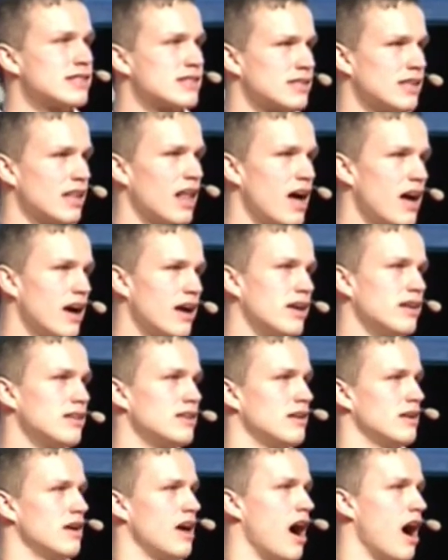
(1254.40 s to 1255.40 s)
slide
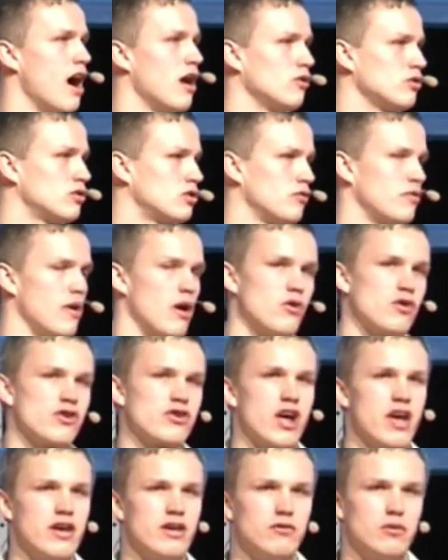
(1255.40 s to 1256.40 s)
out of our
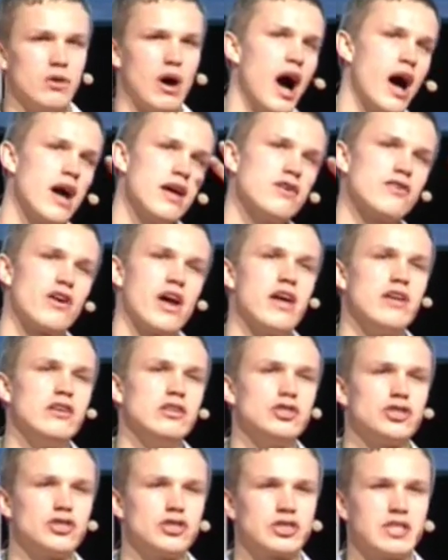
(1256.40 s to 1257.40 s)
eye
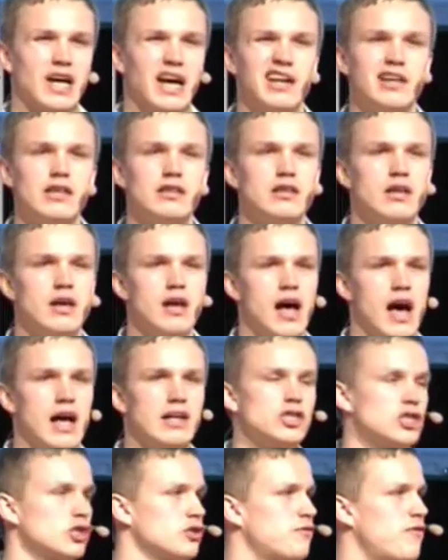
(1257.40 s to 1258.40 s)
range, sight, and
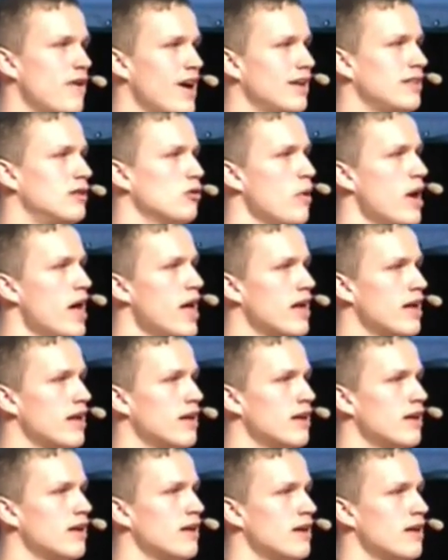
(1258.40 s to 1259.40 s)
just fade away.
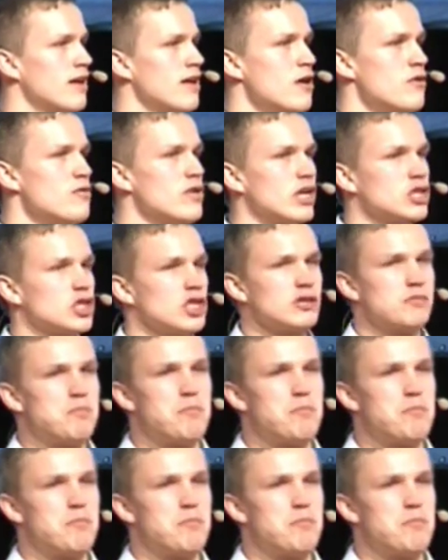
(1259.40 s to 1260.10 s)
We are just